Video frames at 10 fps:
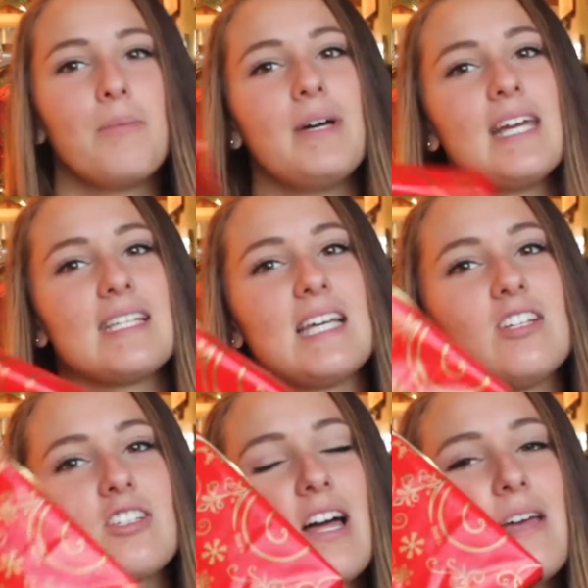But yes, I
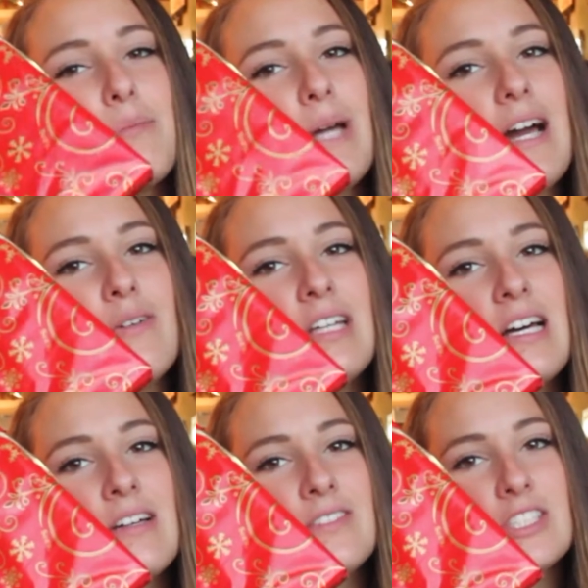just got a pound
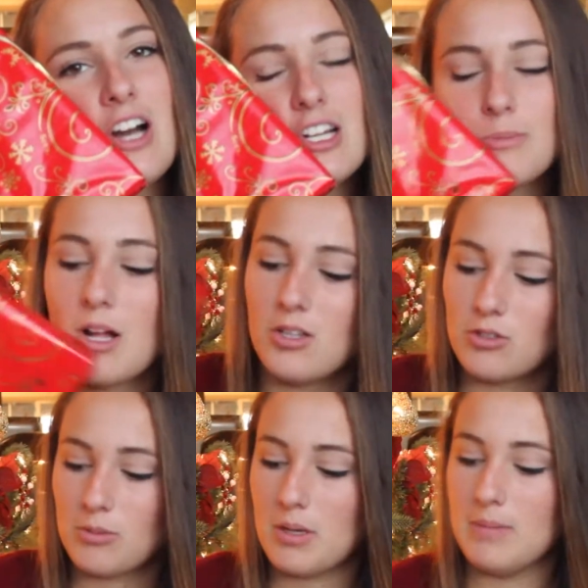of Scotchmallows
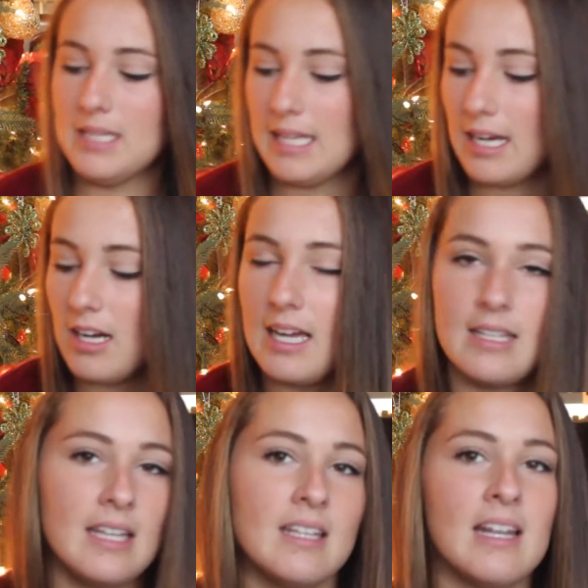from him in there. And
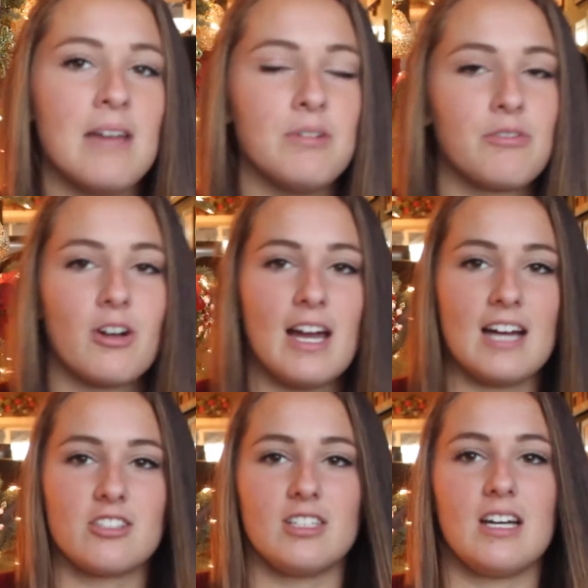then the night before, I
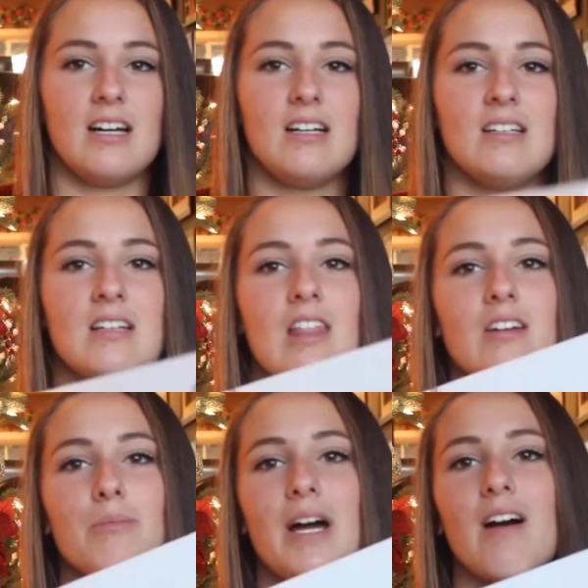actually got
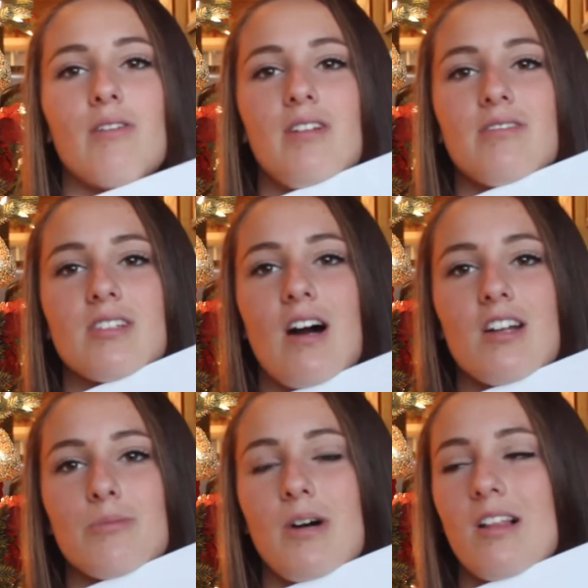another pound of
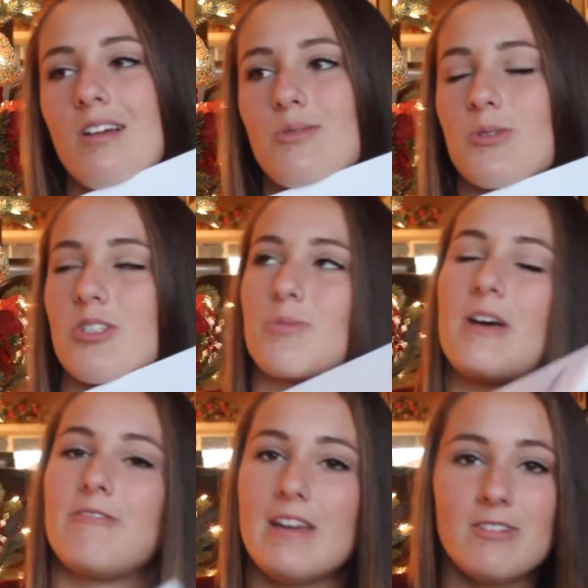Scotchmallows, which is
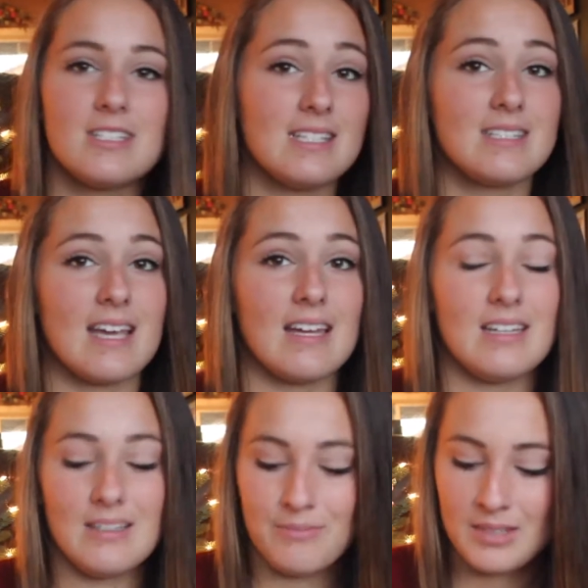my favorite See's
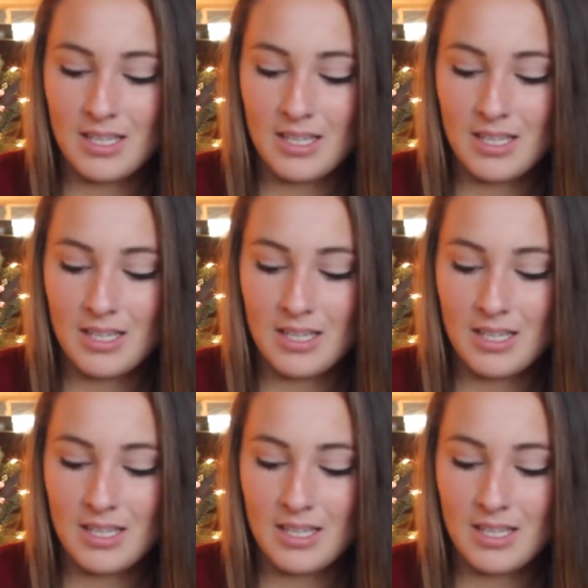candy.